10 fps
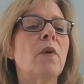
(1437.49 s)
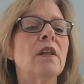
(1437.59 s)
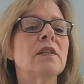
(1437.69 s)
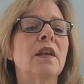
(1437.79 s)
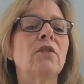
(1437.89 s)

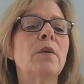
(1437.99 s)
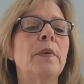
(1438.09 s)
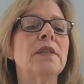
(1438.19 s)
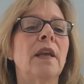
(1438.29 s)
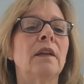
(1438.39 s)
Wallace held up
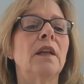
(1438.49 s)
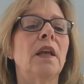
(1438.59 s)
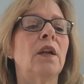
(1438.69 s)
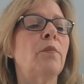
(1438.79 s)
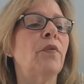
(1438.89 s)
his hand
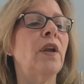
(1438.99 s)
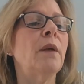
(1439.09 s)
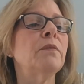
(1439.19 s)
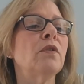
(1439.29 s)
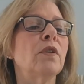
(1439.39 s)
in a
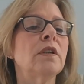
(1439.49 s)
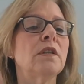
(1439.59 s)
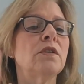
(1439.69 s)
peremptory